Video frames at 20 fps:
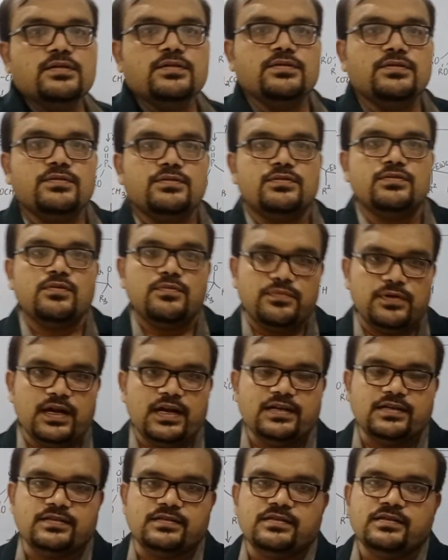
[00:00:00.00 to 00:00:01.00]
So
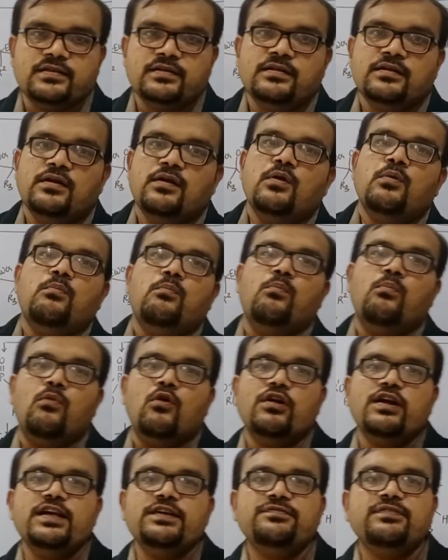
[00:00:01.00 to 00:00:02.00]
friends,
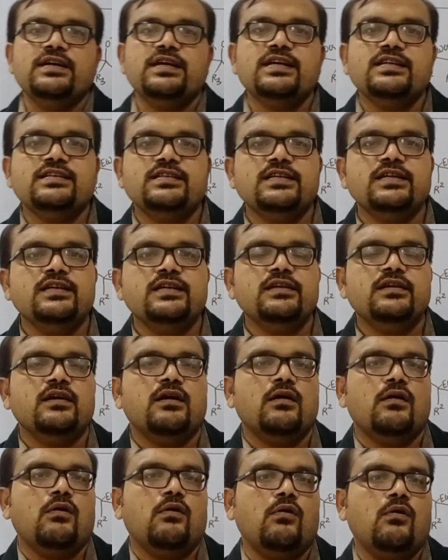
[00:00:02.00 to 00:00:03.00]
modification
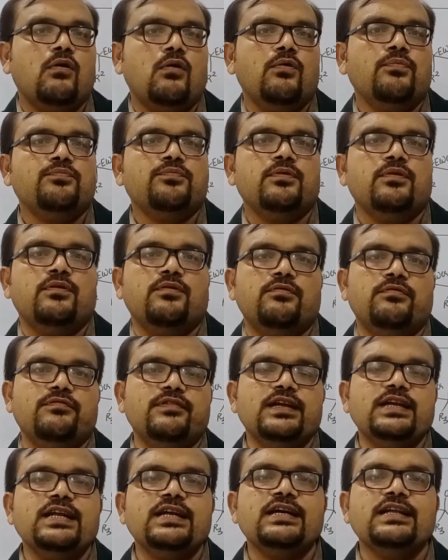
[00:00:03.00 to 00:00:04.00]
of
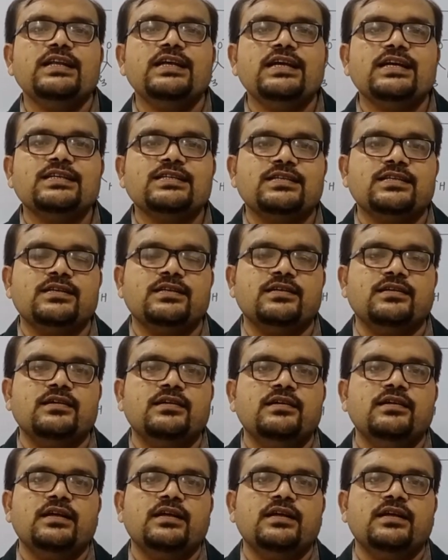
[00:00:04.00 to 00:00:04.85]
Wittig reaction